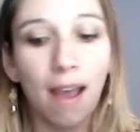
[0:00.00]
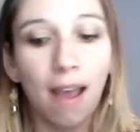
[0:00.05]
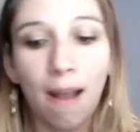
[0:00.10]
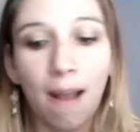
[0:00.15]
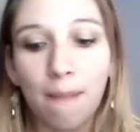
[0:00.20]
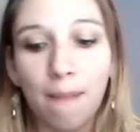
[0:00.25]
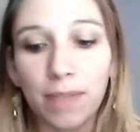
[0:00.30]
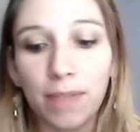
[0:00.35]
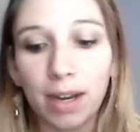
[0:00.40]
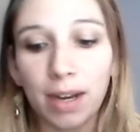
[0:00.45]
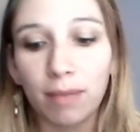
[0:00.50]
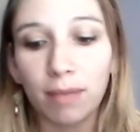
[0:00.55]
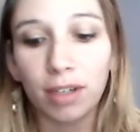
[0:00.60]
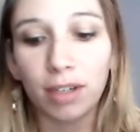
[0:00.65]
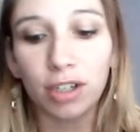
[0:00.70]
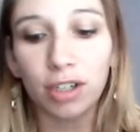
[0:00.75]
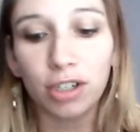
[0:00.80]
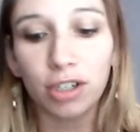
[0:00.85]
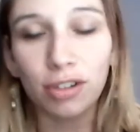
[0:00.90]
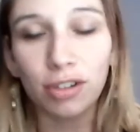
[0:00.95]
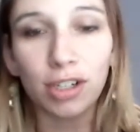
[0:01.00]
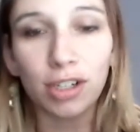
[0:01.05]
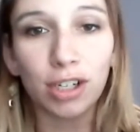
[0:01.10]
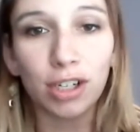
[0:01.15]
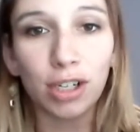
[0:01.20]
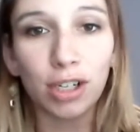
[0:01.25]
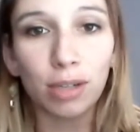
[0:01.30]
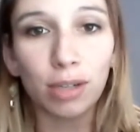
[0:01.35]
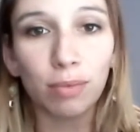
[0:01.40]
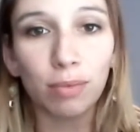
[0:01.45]
that I'm going to choose to
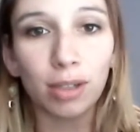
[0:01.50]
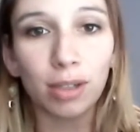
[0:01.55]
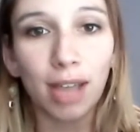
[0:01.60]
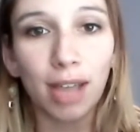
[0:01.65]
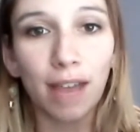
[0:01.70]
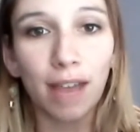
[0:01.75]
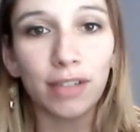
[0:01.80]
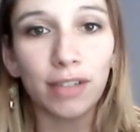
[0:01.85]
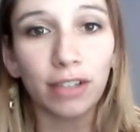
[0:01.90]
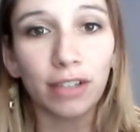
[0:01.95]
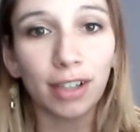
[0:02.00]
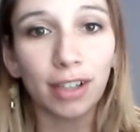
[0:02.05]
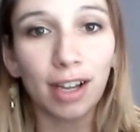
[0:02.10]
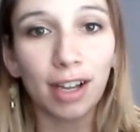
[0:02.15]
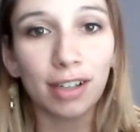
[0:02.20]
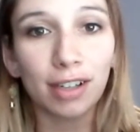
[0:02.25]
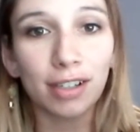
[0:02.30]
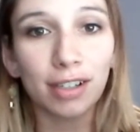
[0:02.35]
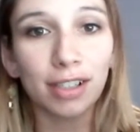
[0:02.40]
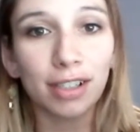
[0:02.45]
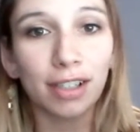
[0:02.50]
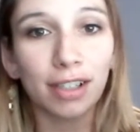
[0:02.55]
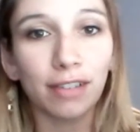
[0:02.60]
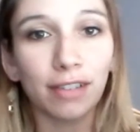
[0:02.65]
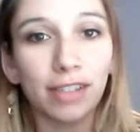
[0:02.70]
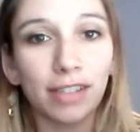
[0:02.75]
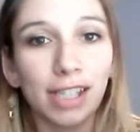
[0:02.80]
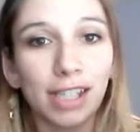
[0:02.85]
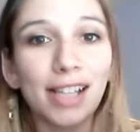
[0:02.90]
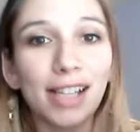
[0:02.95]
do will have different colors of
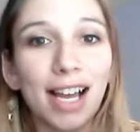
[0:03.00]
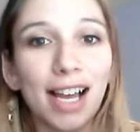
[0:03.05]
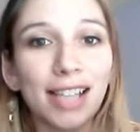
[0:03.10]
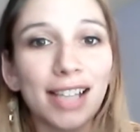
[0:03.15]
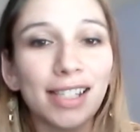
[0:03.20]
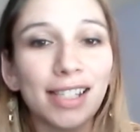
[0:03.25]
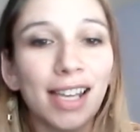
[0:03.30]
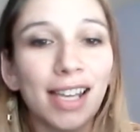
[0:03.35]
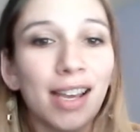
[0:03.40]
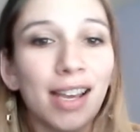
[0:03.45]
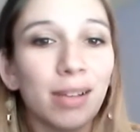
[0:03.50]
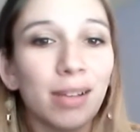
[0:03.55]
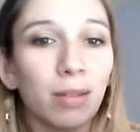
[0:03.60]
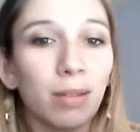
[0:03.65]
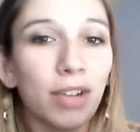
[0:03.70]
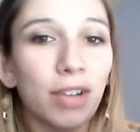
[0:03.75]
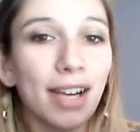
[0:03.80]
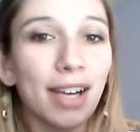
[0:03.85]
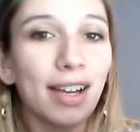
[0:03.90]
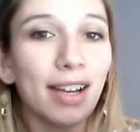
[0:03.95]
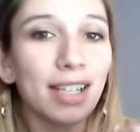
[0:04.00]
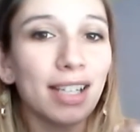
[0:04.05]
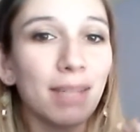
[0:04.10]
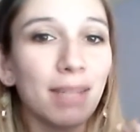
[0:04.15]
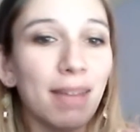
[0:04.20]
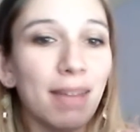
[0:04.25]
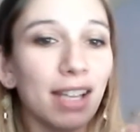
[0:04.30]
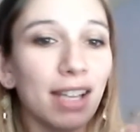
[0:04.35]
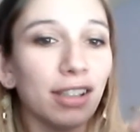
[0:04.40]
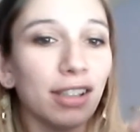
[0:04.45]
sea glass. So I'm trying not to
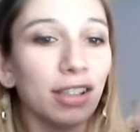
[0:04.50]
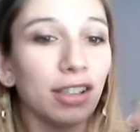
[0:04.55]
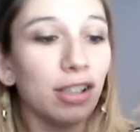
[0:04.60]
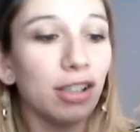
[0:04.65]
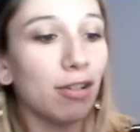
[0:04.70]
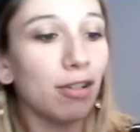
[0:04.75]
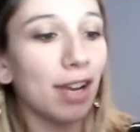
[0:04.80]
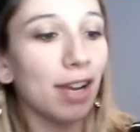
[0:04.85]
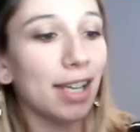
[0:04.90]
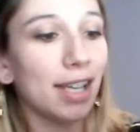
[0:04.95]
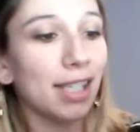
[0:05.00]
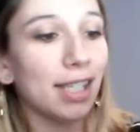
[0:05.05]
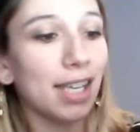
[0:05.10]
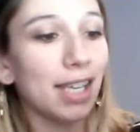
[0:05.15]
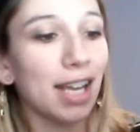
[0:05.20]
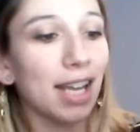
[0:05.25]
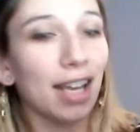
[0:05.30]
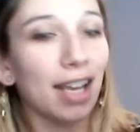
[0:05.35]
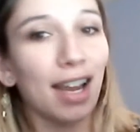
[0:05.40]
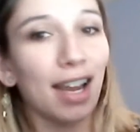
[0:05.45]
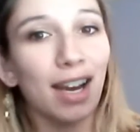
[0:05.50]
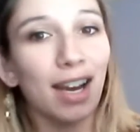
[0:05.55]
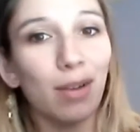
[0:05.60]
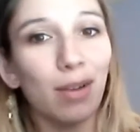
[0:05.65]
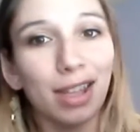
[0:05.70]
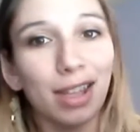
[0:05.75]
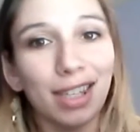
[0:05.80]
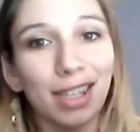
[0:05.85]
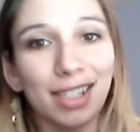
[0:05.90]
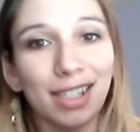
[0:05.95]
make it look too crazy, and I kind of
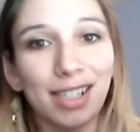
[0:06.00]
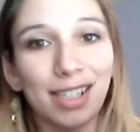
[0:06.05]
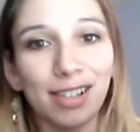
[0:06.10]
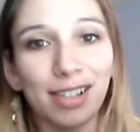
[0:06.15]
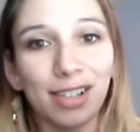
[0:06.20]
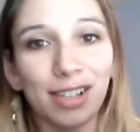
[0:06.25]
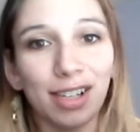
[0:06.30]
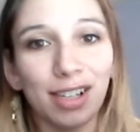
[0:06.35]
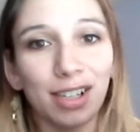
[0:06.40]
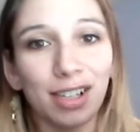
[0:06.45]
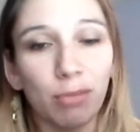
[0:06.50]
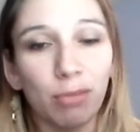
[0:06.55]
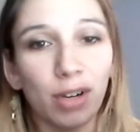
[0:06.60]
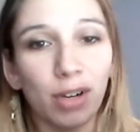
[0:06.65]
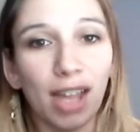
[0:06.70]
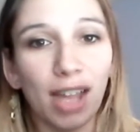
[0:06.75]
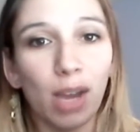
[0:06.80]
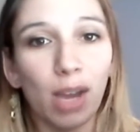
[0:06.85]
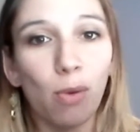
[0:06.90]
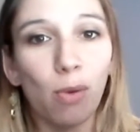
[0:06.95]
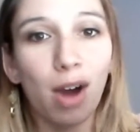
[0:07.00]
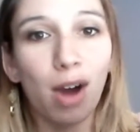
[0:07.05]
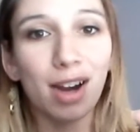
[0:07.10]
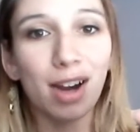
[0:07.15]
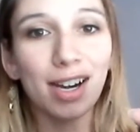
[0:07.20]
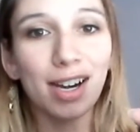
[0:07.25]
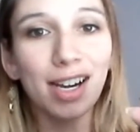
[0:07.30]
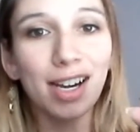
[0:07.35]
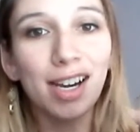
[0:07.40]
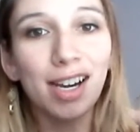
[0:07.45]
want this to look more like
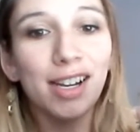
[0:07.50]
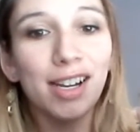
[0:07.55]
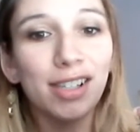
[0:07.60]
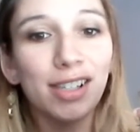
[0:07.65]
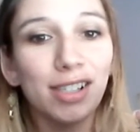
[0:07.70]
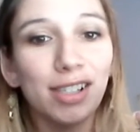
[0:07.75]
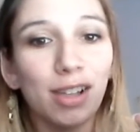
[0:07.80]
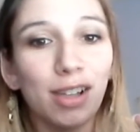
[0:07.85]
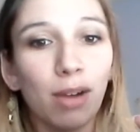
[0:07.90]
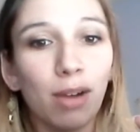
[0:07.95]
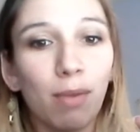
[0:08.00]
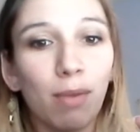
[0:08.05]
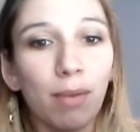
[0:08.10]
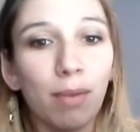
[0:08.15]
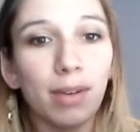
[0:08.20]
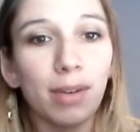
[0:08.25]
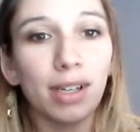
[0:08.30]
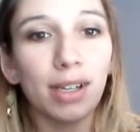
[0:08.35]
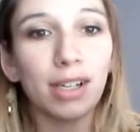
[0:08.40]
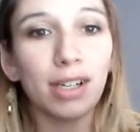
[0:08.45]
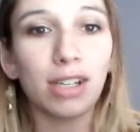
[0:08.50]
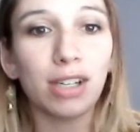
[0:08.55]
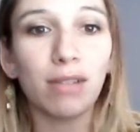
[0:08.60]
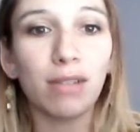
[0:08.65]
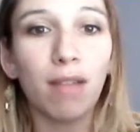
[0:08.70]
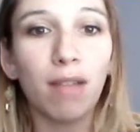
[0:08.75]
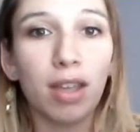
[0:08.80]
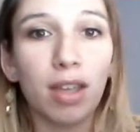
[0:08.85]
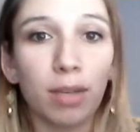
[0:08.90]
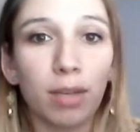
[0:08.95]
water. So what we're going to do
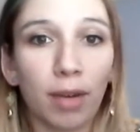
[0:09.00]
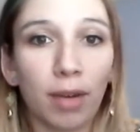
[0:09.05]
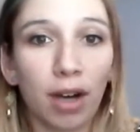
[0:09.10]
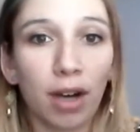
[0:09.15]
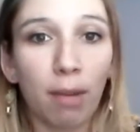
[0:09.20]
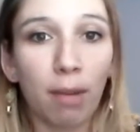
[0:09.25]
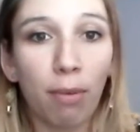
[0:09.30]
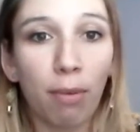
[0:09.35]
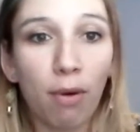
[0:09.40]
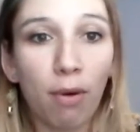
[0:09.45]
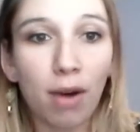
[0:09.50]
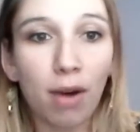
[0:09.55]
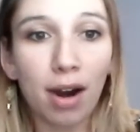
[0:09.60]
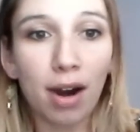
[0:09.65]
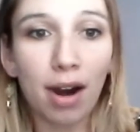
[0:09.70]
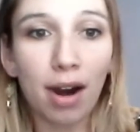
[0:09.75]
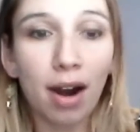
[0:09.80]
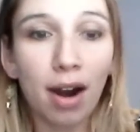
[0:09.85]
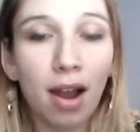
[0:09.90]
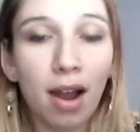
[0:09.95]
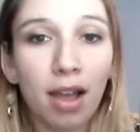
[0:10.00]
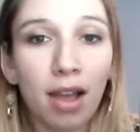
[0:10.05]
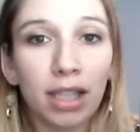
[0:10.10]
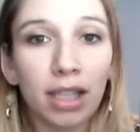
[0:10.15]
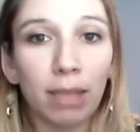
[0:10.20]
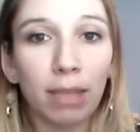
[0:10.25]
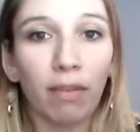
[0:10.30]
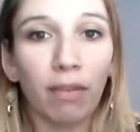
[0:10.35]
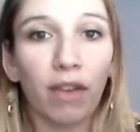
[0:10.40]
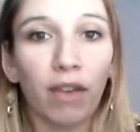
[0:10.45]
is we're going to pour some
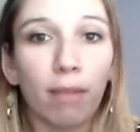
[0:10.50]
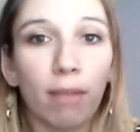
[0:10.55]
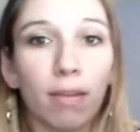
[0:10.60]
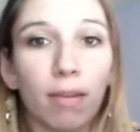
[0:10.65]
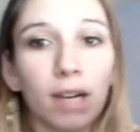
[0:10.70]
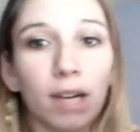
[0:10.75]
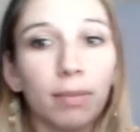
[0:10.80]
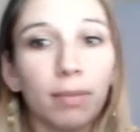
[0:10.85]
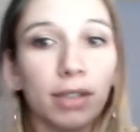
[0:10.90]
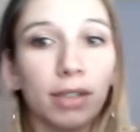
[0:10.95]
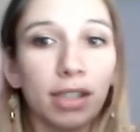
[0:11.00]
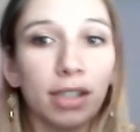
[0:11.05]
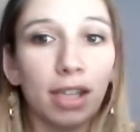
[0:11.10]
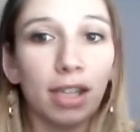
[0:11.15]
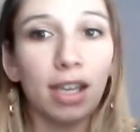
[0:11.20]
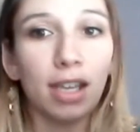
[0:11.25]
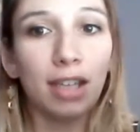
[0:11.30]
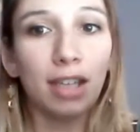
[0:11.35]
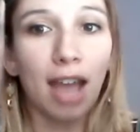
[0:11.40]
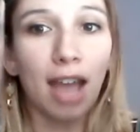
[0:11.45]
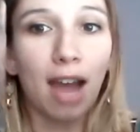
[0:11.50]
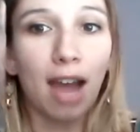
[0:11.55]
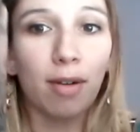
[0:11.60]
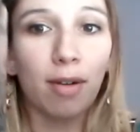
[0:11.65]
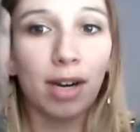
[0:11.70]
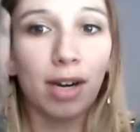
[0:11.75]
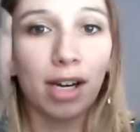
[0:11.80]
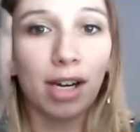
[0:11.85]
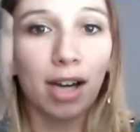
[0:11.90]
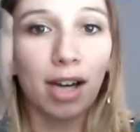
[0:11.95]
of our marbles into
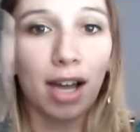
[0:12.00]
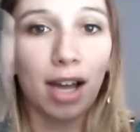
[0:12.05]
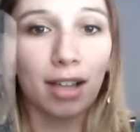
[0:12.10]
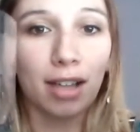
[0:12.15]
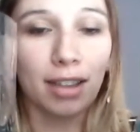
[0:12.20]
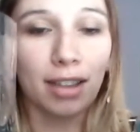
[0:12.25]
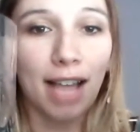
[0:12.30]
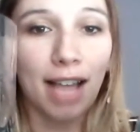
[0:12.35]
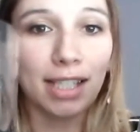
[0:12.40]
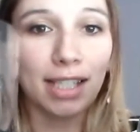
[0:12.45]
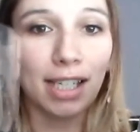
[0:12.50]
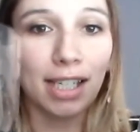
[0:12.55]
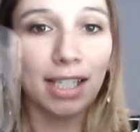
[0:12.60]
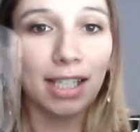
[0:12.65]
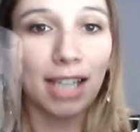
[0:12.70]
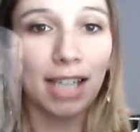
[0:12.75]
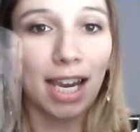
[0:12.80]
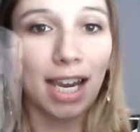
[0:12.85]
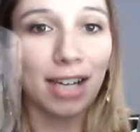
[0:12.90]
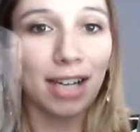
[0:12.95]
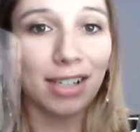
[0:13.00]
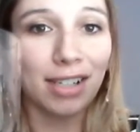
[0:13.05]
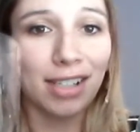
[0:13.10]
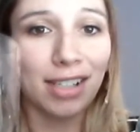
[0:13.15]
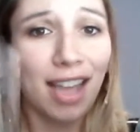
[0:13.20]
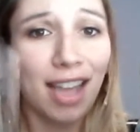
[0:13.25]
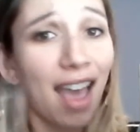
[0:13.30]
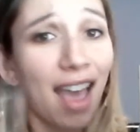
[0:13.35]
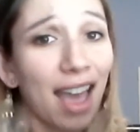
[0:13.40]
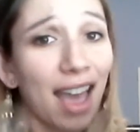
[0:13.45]
our glass containers.
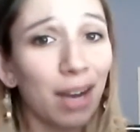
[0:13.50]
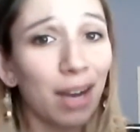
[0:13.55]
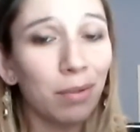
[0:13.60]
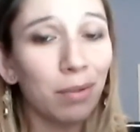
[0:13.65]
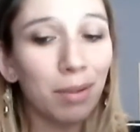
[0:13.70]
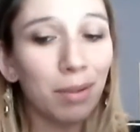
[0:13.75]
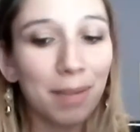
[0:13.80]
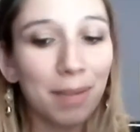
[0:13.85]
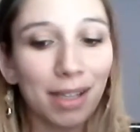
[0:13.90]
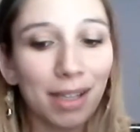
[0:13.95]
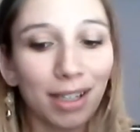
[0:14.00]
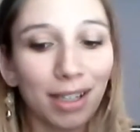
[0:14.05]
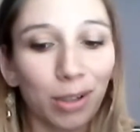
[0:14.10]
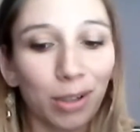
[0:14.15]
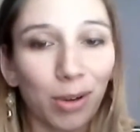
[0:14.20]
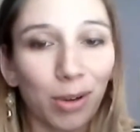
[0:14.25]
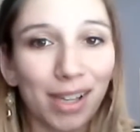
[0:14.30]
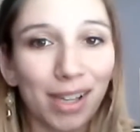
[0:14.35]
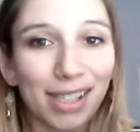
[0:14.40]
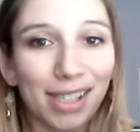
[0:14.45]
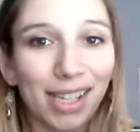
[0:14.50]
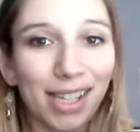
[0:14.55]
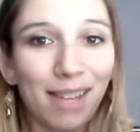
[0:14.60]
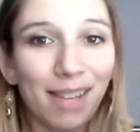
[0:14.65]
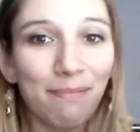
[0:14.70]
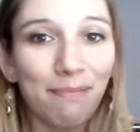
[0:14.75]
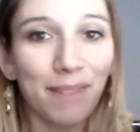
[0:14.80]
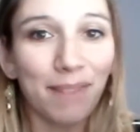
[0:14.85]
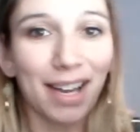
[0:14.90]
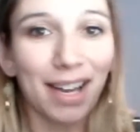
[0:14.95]
And it will be a little noisy,
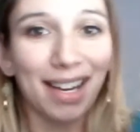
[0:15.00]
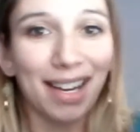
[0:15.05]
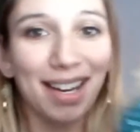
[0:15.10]
but